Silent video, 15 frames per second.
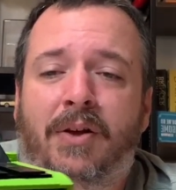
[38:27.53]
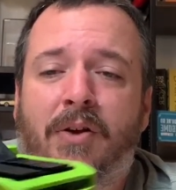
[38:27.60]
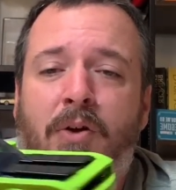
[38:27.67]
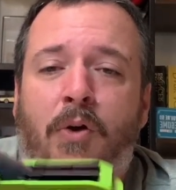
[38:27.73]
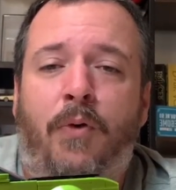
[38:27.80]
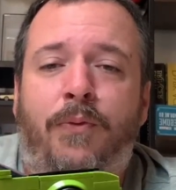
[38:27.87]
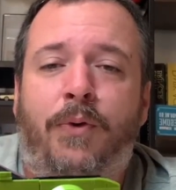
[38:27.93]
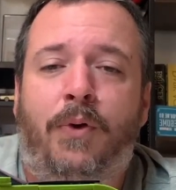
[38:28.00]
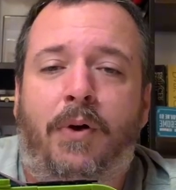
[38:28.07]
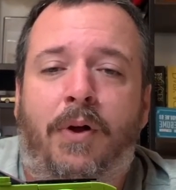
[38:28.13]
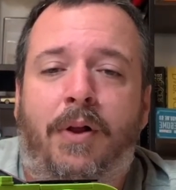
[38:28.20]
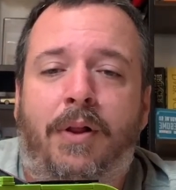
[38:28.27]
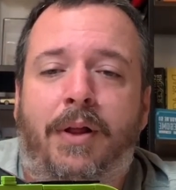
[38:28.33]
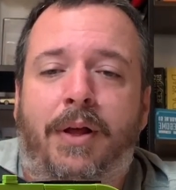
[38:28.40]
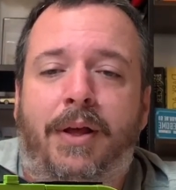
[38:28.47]

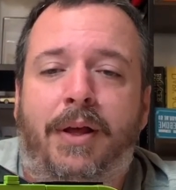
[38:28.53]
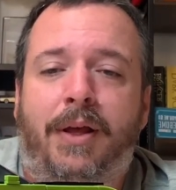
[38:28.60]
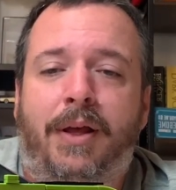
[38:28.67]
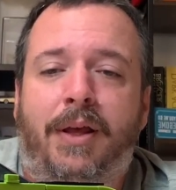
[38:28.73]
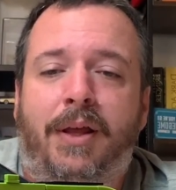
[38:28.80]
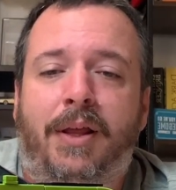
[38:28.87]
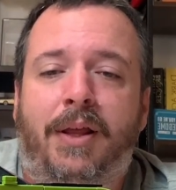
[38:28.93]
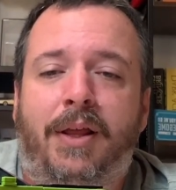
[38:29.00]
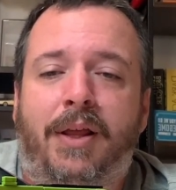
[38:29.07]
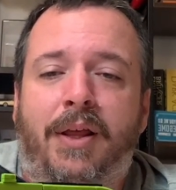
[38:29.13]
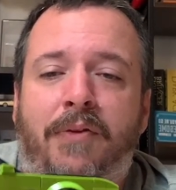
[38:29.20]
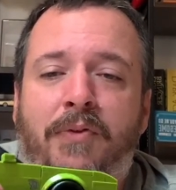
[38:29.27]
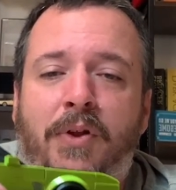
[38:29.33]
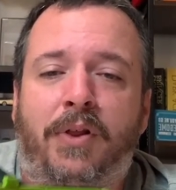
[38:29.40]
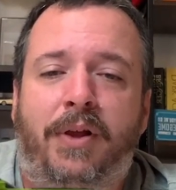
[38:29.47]
overall,
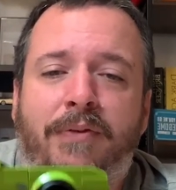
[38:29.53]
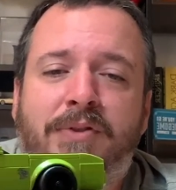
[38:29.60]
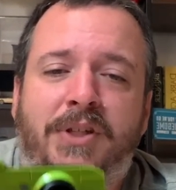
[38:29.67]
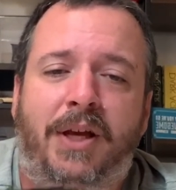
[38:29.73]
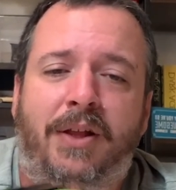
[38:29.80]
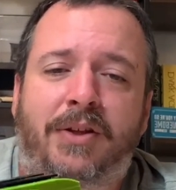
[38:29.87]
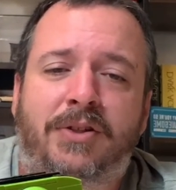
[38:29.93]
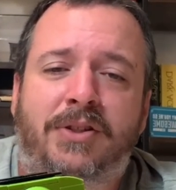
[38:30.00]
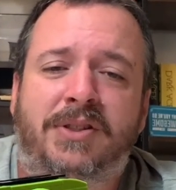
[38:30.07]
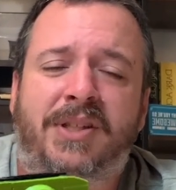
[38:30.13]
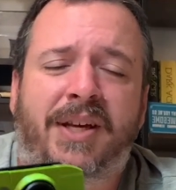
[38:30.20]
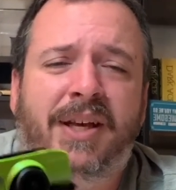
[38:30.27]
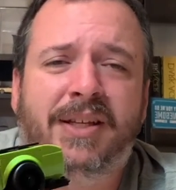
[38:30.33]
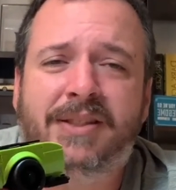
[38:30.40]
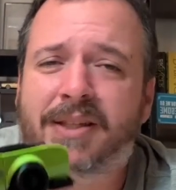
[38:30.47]
if you love Challengers, I
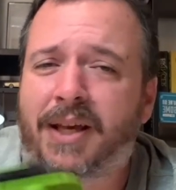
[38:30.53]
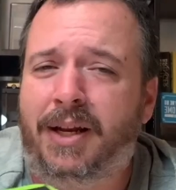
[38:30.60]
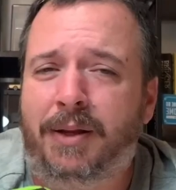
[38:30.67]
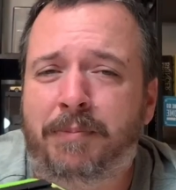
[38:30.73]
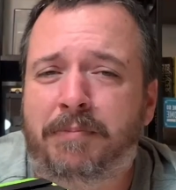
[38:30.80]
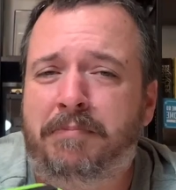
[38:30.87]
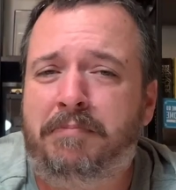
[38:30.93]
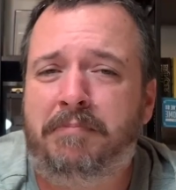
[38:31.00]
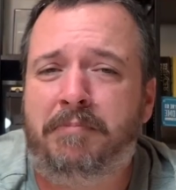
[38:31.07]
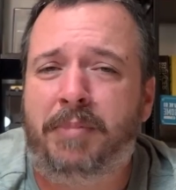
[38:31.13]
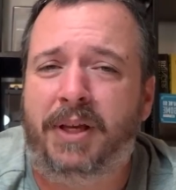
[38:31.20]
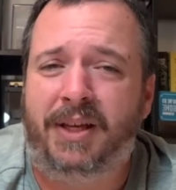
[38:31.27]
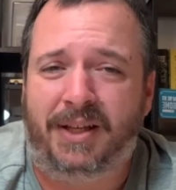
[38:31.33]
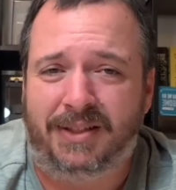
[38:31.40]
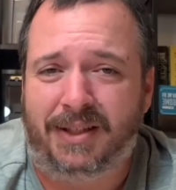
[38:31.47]
guess get it
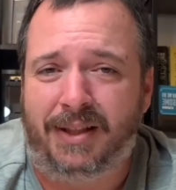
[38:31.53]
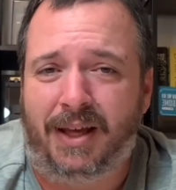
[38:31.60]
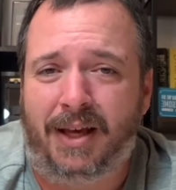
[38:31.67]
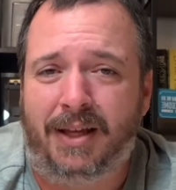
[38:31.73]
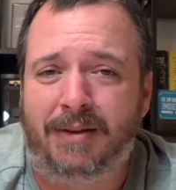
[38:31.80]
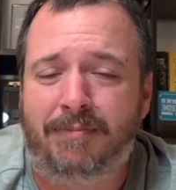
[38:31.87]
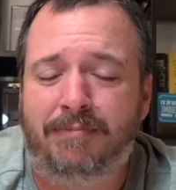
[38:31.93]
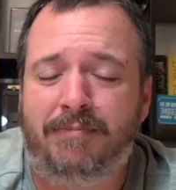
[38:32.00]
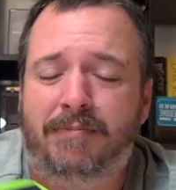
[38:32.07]
because of that.